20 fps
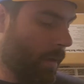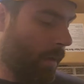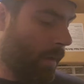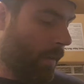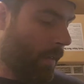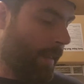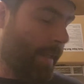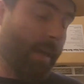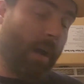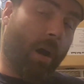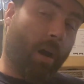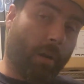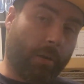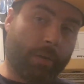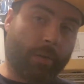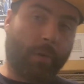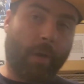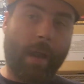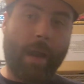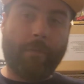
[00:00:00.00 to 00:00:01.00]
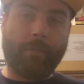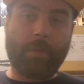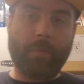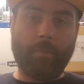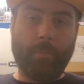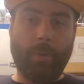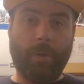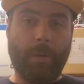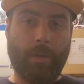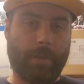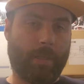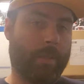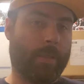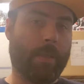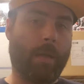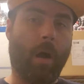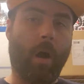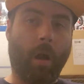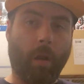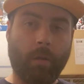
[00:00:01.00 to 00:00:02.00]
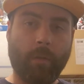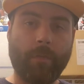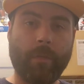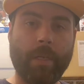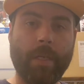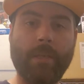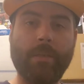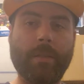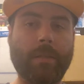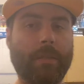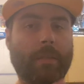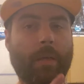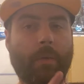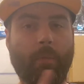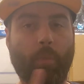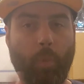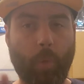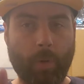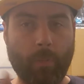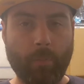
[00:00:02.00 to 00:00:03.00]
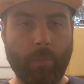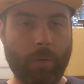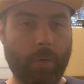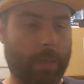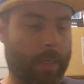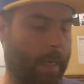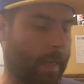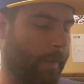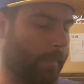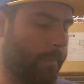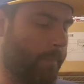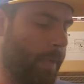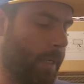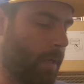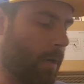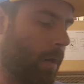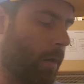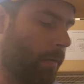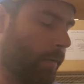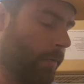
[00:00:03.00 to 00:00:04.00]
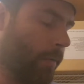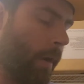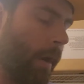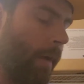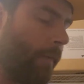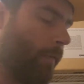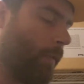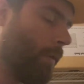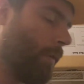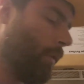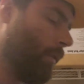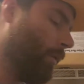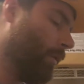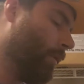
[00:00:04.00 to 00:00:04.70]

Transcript: the autographed books. All of these except one book have been autographed.